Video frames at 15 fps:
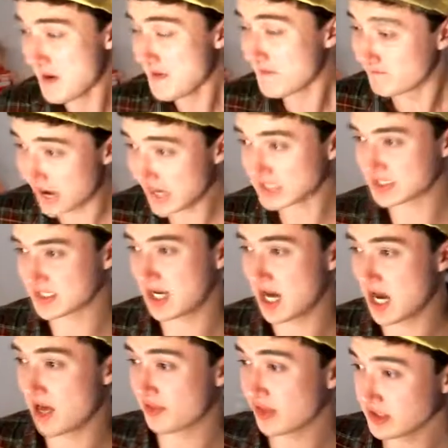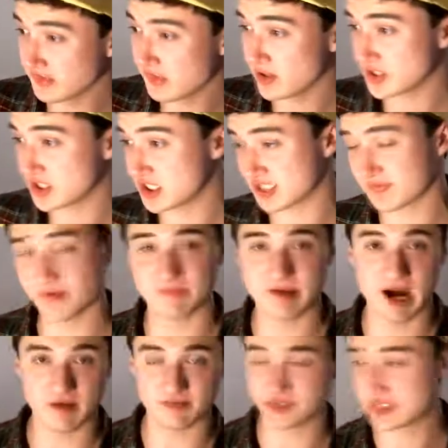Thunderbolt's just for
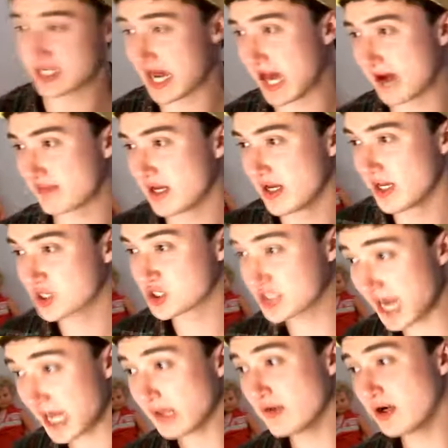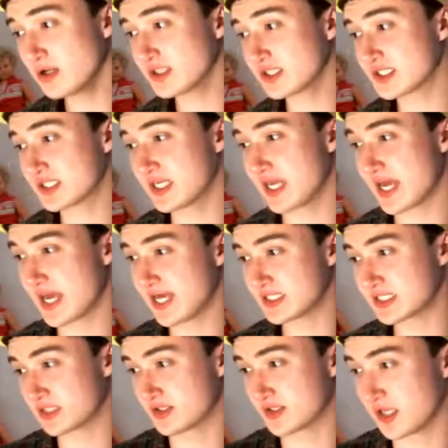powerful stab. Shadow Ball is to
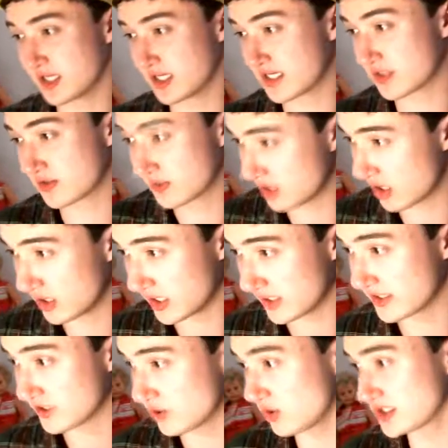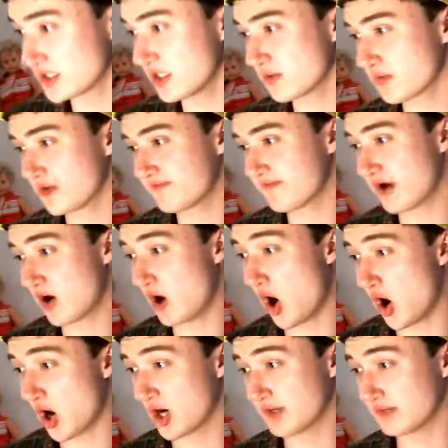hit the Galarian Corsola real
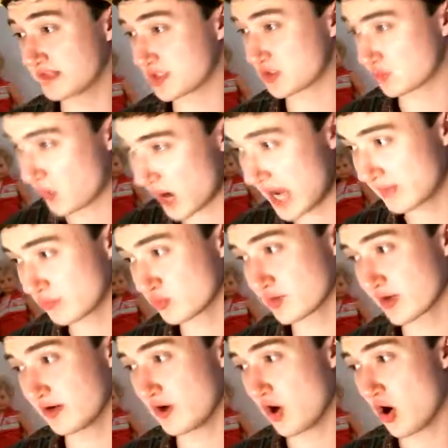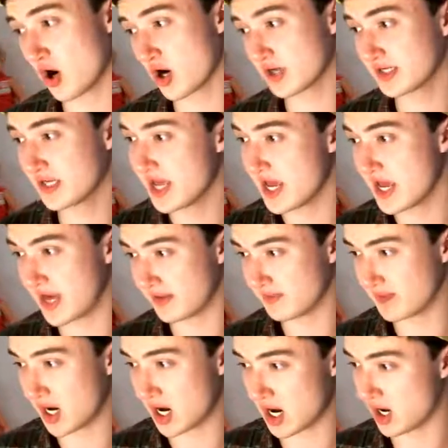hard, and Mr. Rhyme real hard,
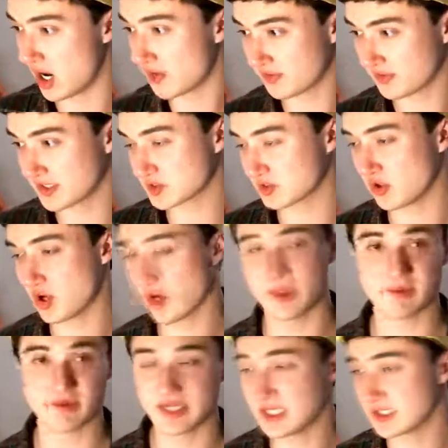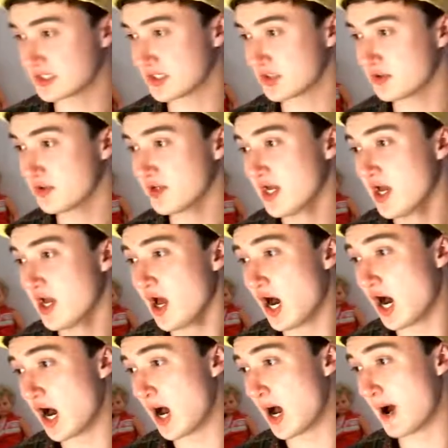and other things real hard that we need to.
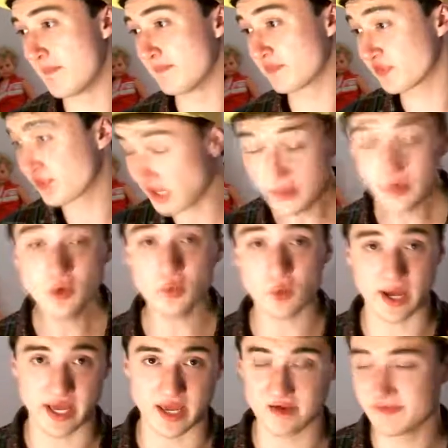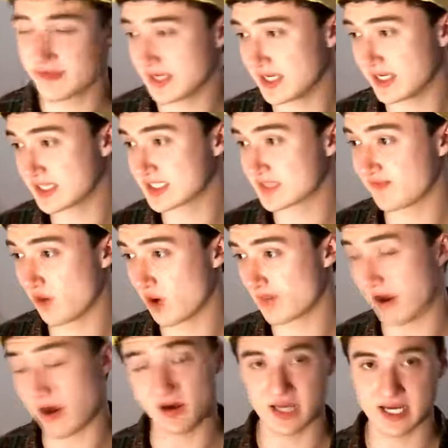Thunder Wave is for
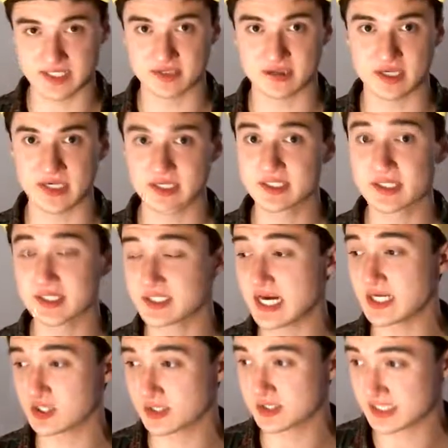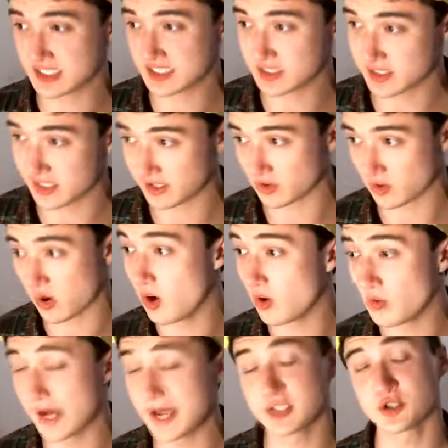paralyzing things, because as you'll see later
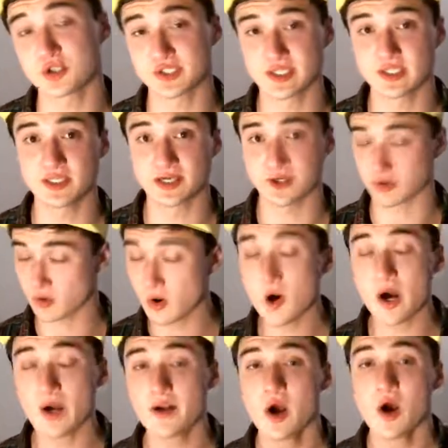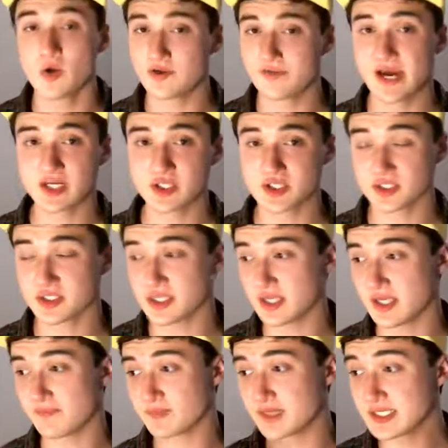on,
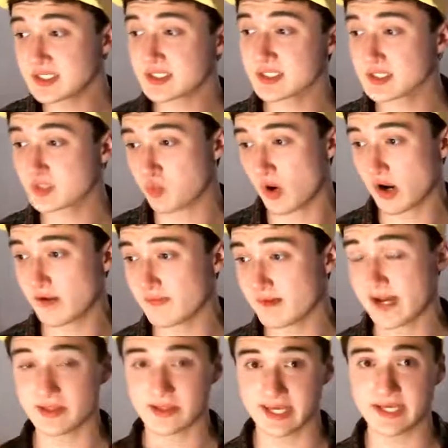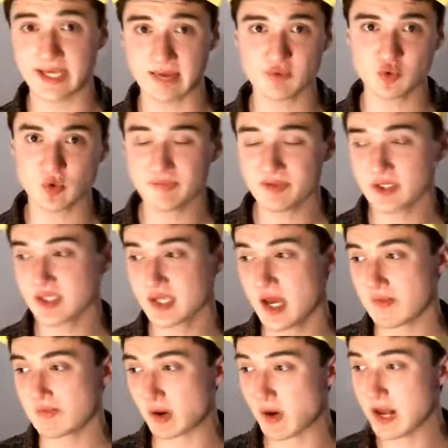this is one of my late game sweepers.
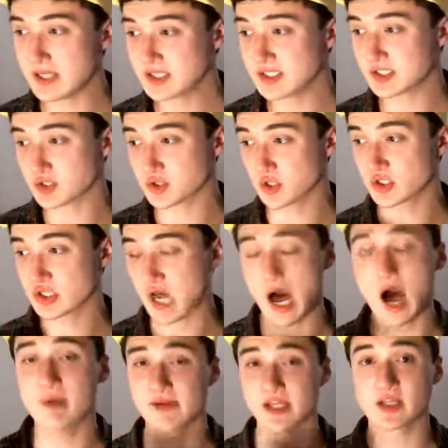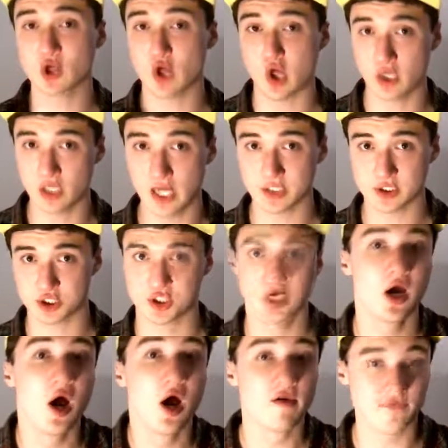Paralysis is going to come in clutch
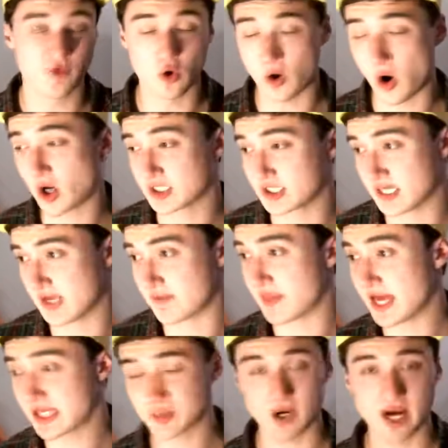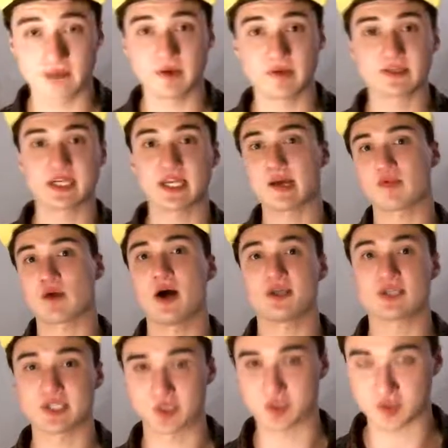for our team. That's why I'm going to be setting up
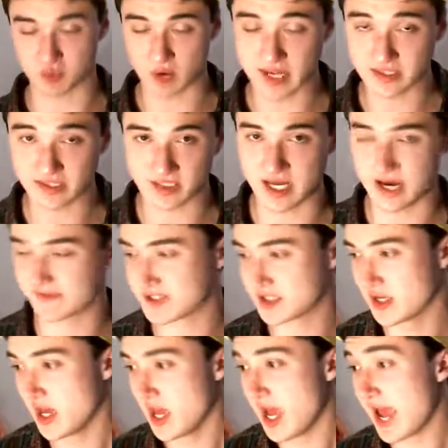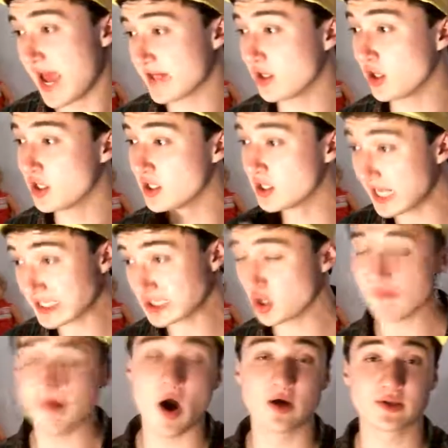paralysis right and left. And Electro
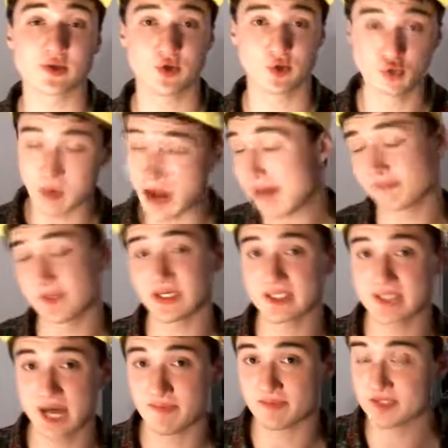Ball to wrap things up.